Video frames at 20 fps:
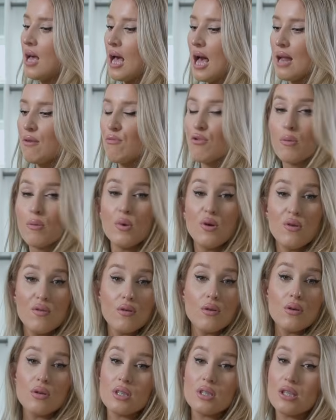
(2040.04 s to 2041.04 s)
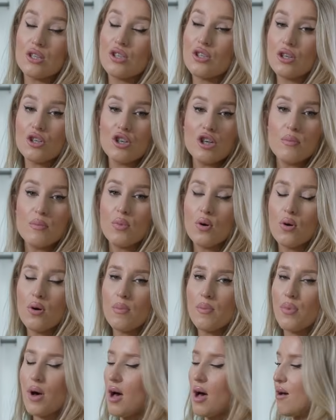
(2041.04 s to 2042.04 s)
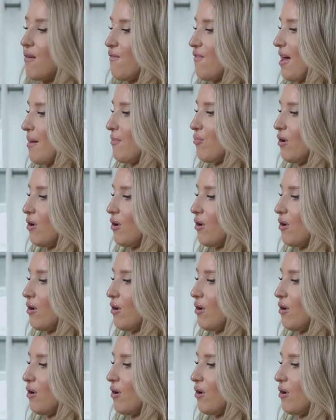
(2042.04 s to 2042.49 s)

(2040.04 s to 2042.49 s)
and removals is such an important part of that